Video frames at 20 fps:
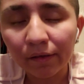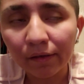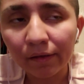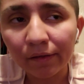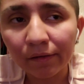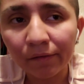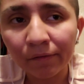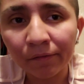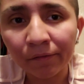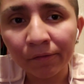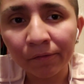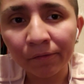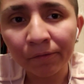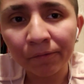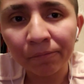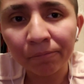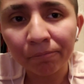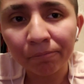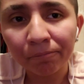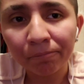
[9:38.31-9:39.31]
and,
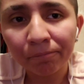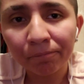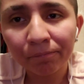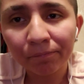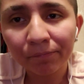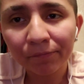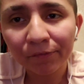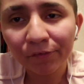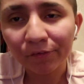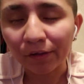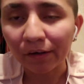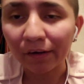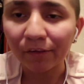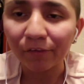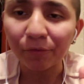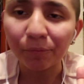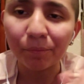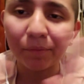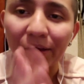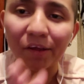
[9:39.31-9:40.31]
shout
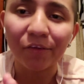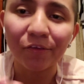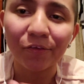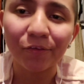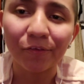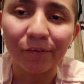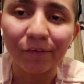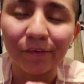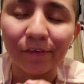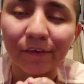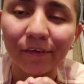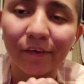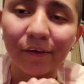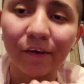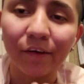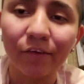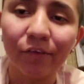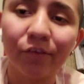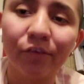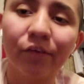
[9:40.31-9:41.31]
out to Pastor
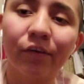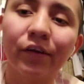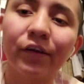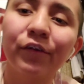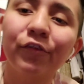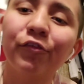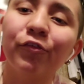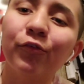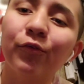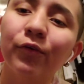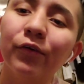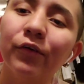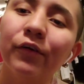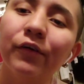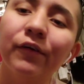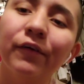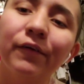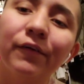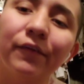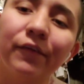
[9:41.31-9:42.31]
Andre for,
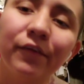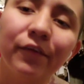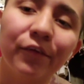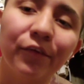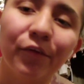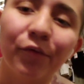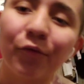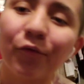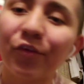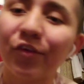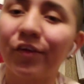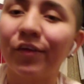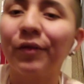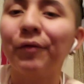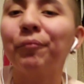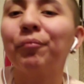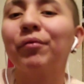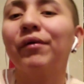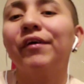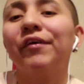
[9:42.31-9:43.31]
you know,
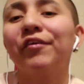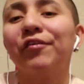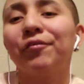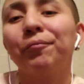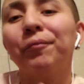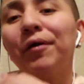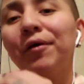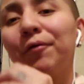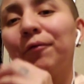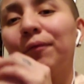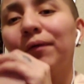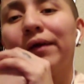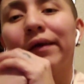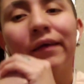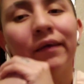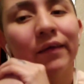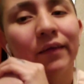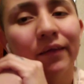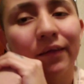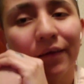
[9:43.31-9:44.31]
sending prayers my
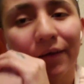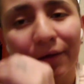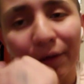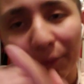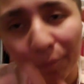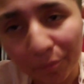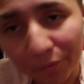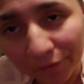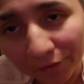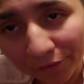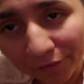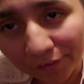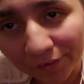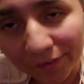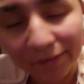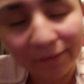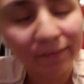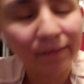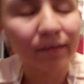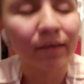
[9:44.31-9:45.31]
way.
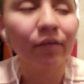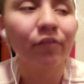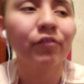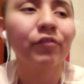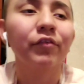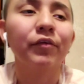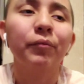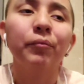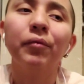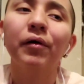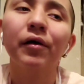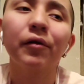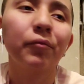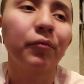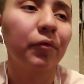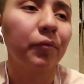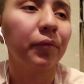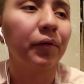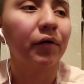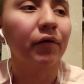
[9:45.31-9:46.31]
Appreciate that from the bottom
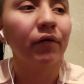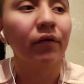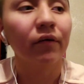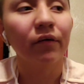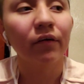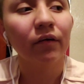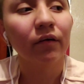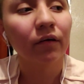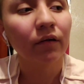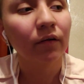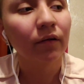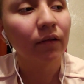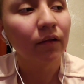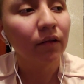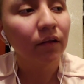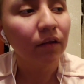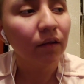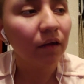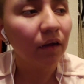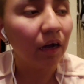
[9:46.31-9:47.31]
of my heart.
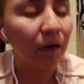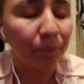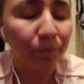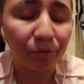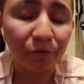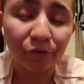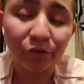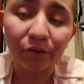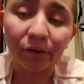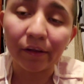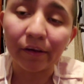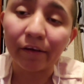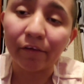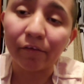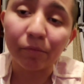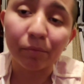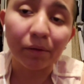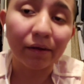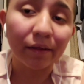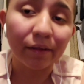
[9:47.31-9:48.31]
I appreciate
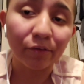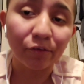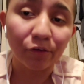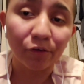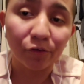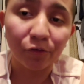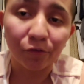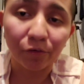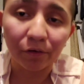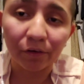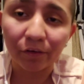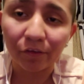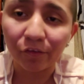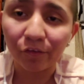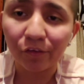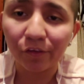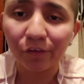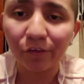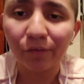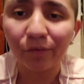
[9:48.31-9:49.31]
everybody at church for
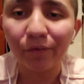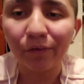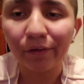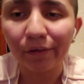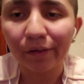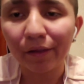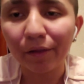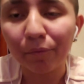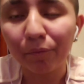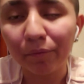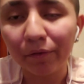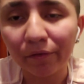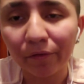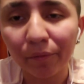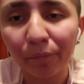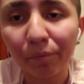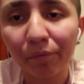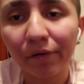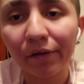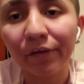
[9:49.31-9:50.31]
continuing to keep me
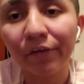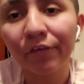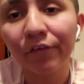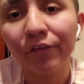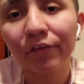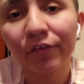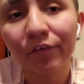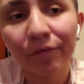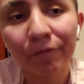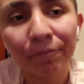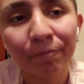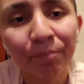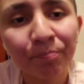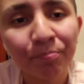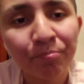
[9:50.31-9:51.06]
in the prayers.